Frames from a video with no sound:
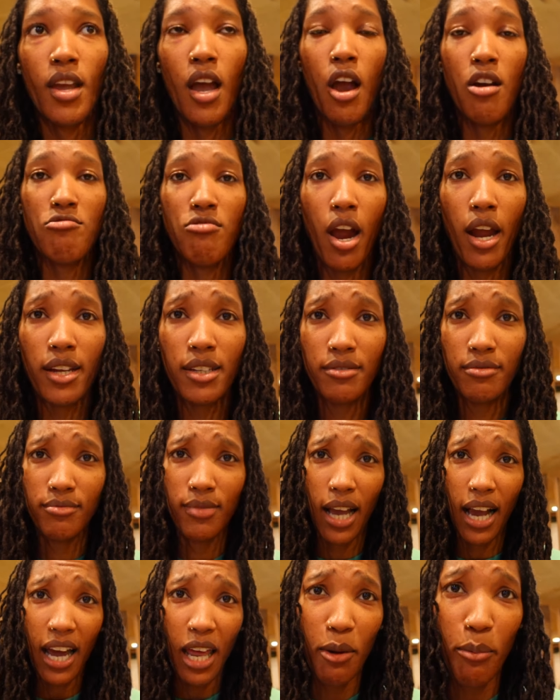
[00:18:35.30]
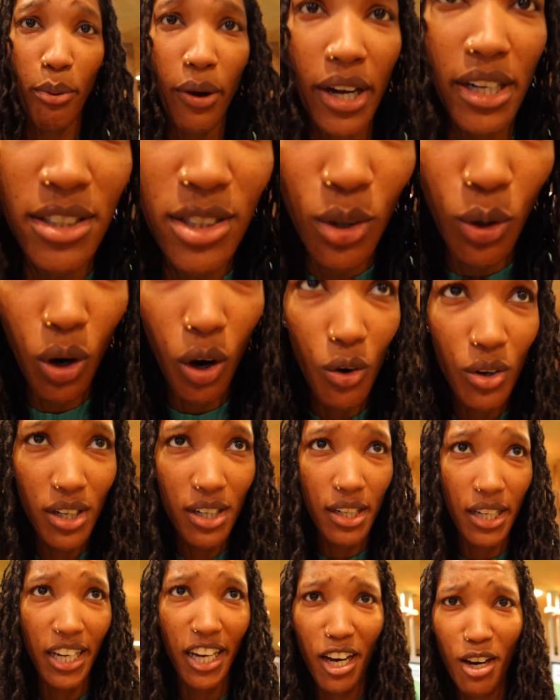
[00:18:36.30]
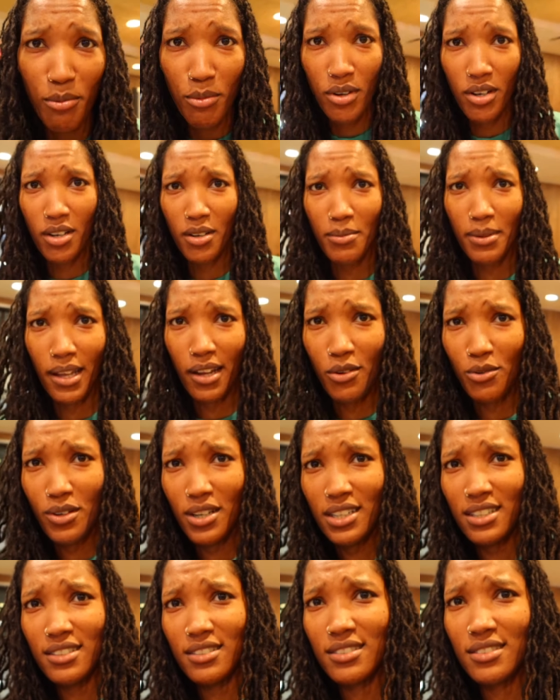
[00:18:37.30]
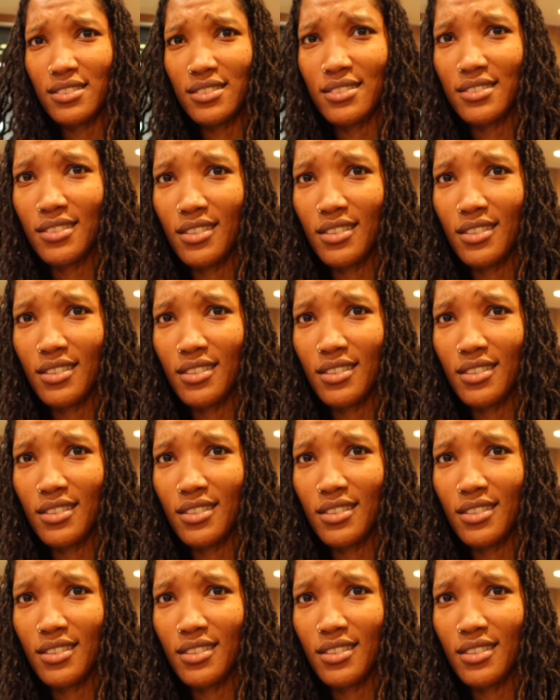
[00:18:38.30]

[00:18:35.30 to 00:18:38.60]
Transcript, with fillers: Alright. I gotta practice on holding the camera up. Like, what?